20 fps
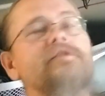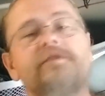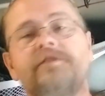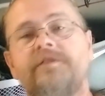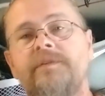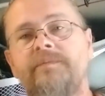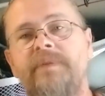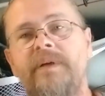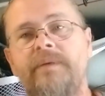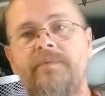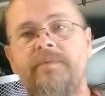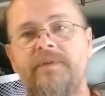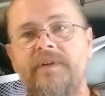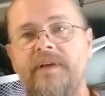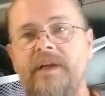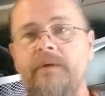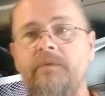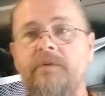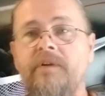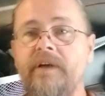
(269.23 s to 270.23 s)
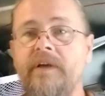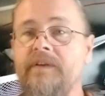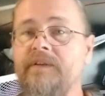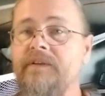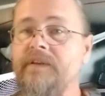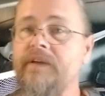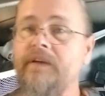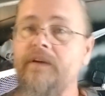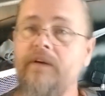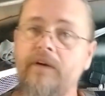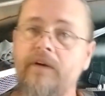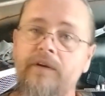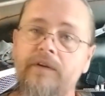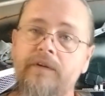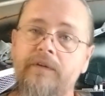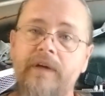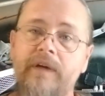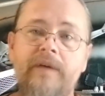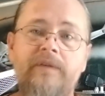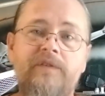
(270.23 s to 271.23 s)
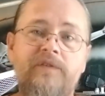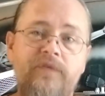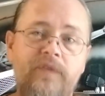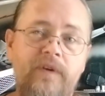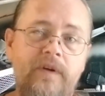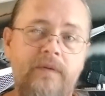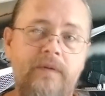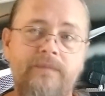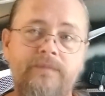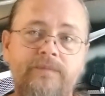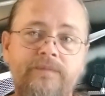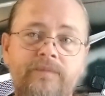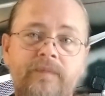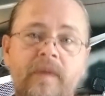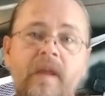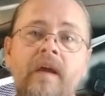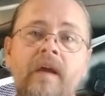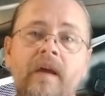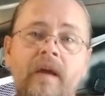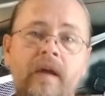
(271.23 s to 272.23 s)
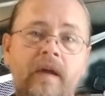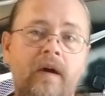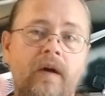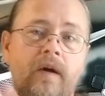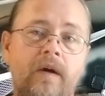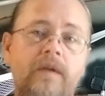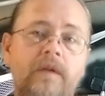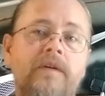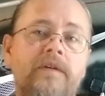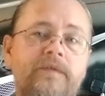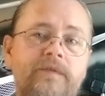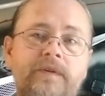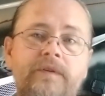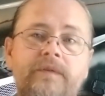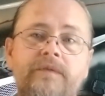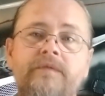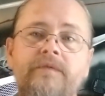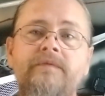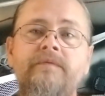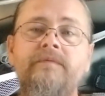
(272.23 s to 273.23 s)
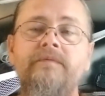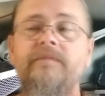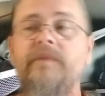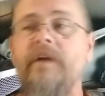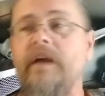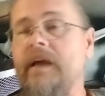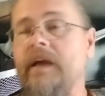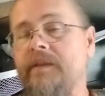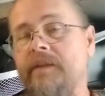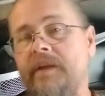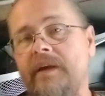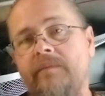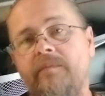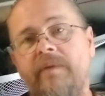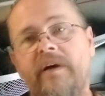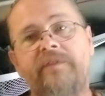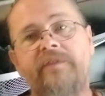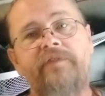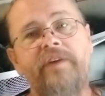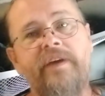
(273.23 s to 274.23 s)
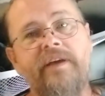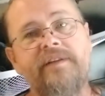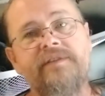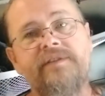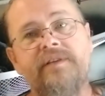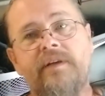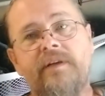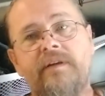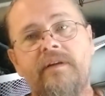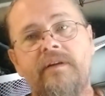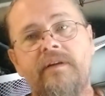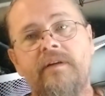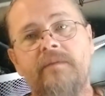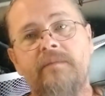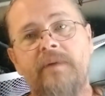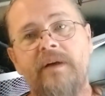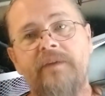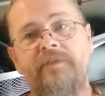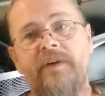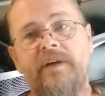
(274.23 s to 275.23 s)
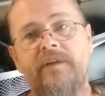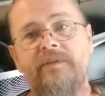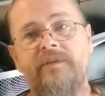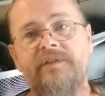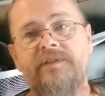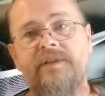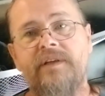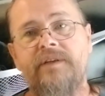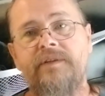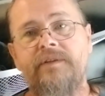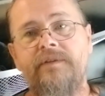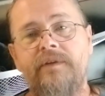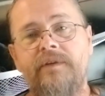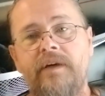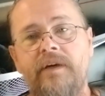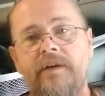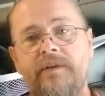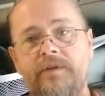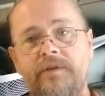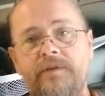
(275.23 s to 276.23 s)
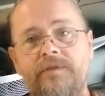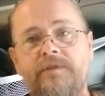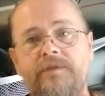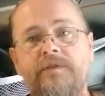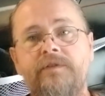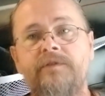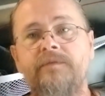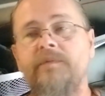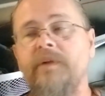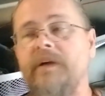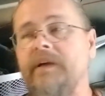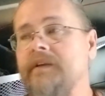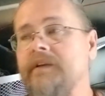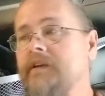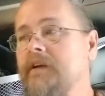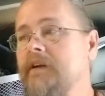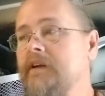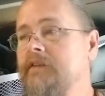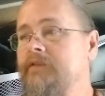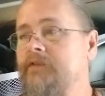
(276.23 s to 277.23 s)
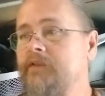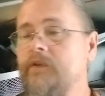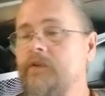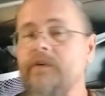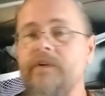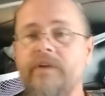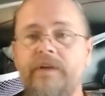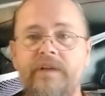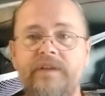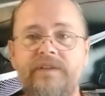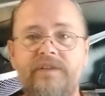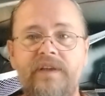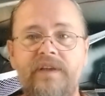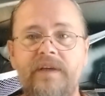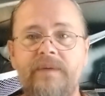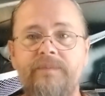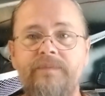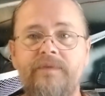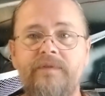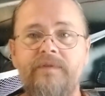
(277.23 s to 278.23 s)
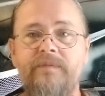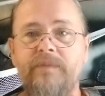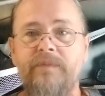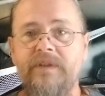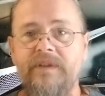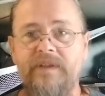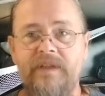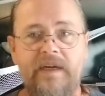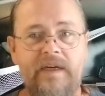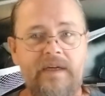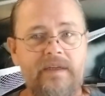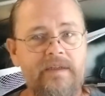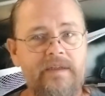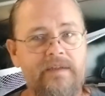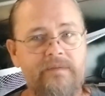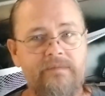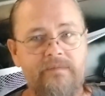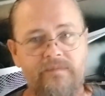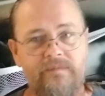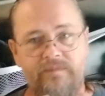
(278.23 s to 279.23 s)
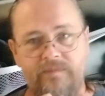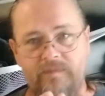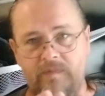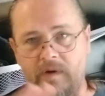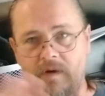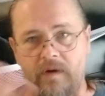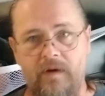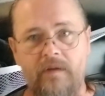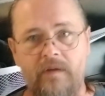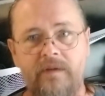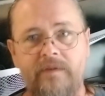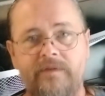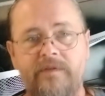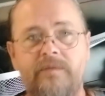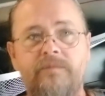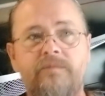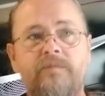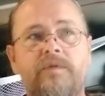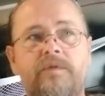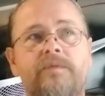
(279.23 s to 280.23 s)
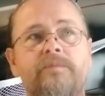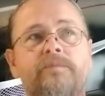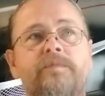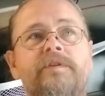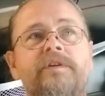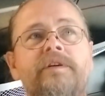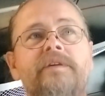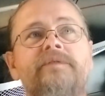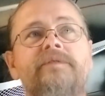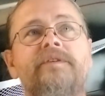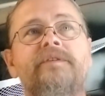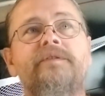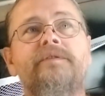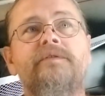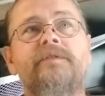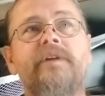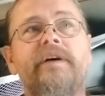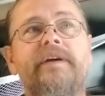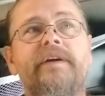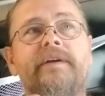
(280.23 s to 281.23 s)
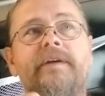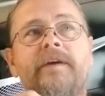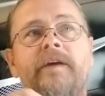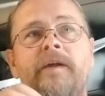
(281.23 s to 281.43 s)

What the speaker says: there's some people that I would like to get autographs from, all of you, and then my fans or my favorites on YouTube. Like for example, but not all of them. We'll give you like